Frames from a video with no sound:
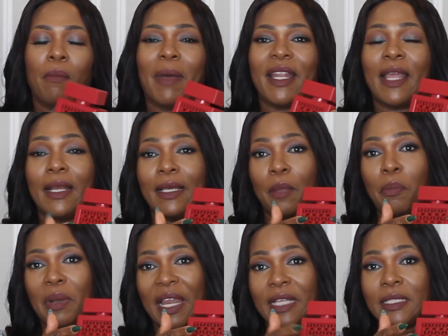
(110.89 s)
but then the
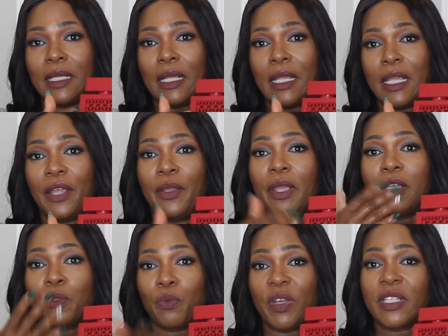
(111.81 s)
plate here
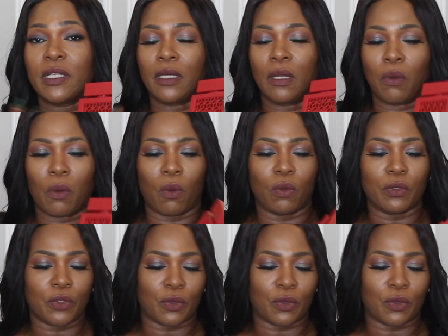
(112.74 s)
is written in gold.